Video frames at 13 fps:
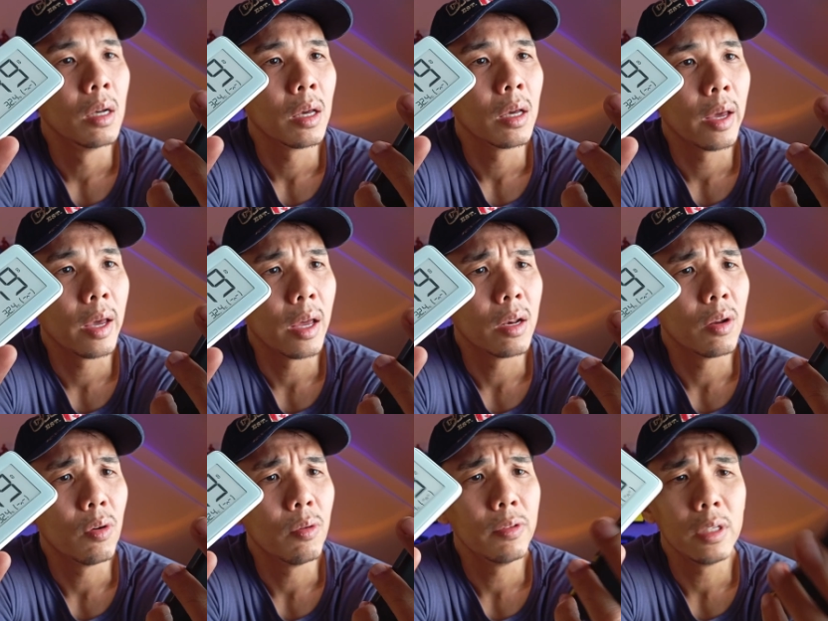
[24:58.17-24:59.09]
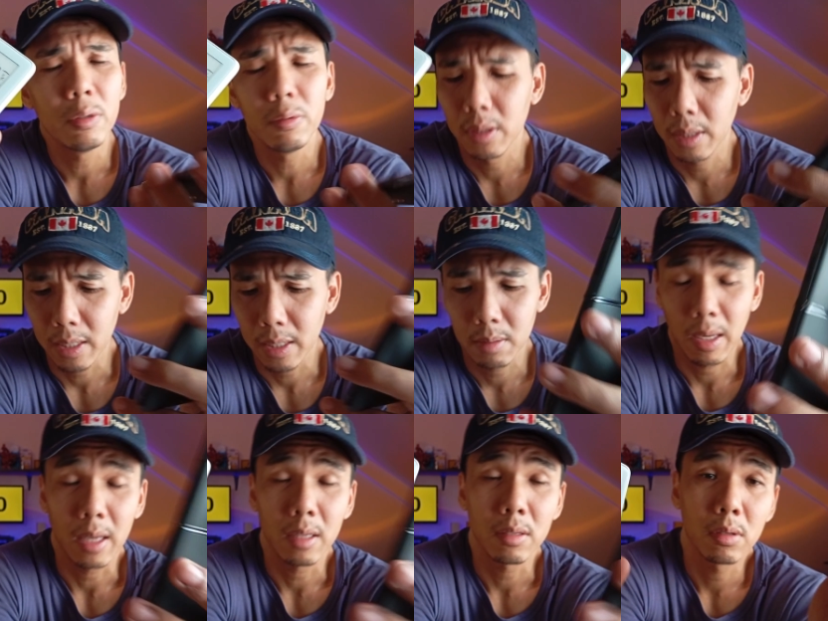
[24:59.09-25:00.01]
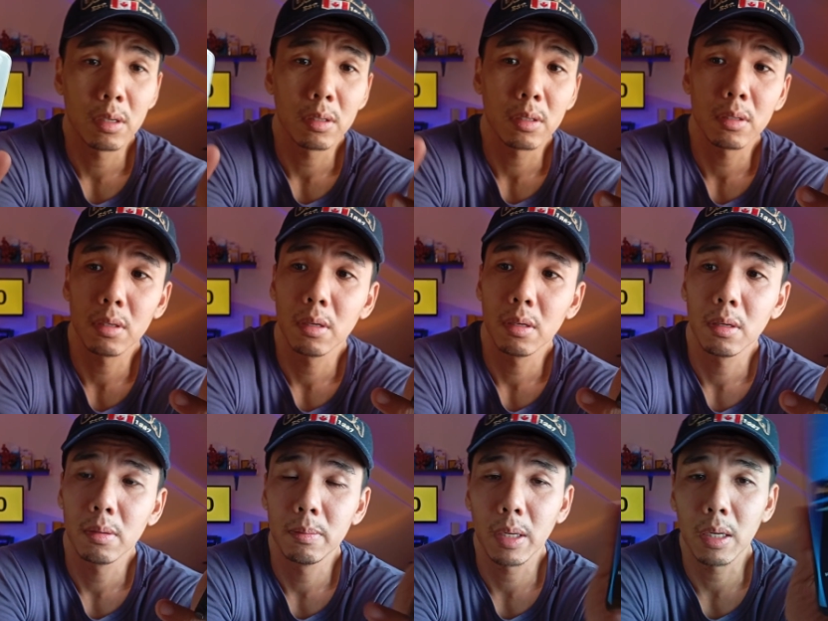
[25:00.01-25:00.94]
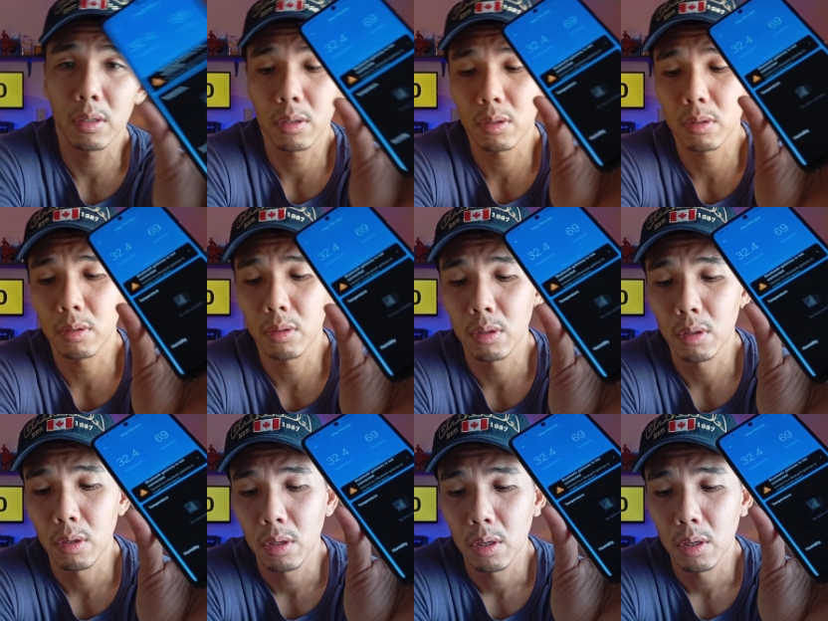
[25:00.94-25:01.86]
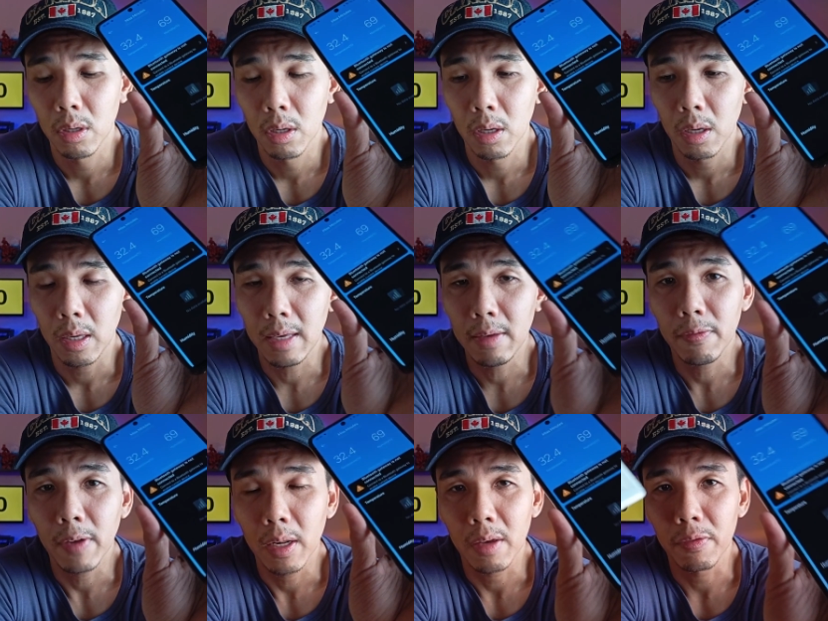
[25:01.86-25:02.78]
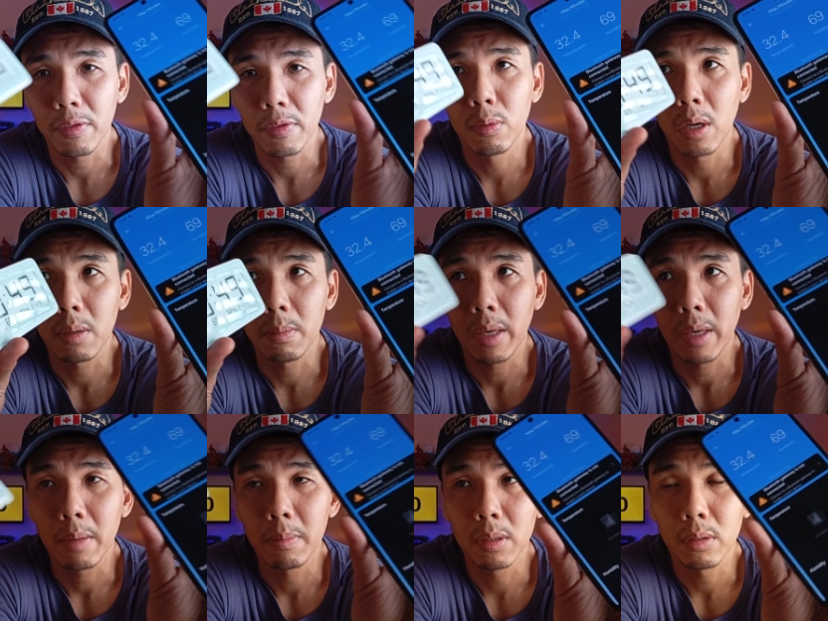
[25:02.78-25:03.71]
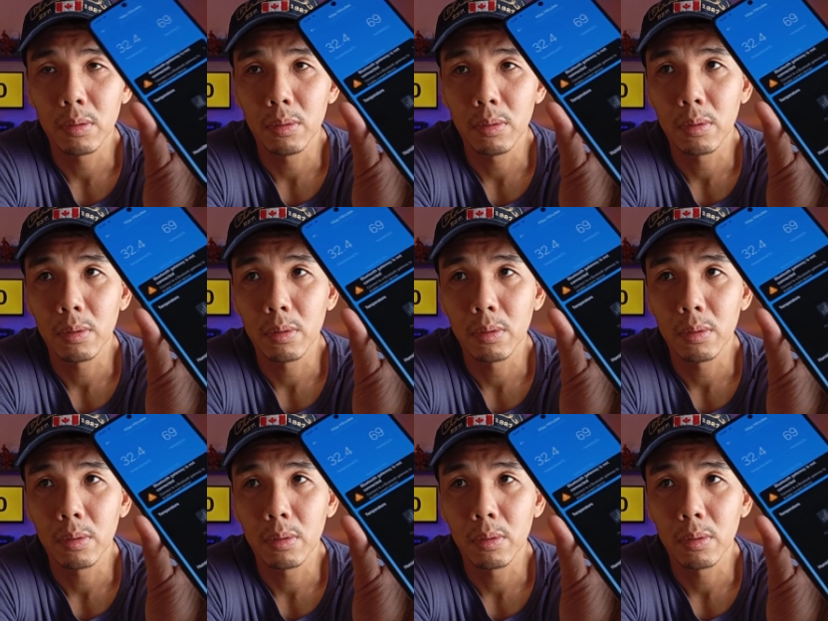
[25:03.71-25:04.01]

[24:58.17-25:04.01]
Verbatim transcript: and hopefully we'll get some answers. because even if you want to be able to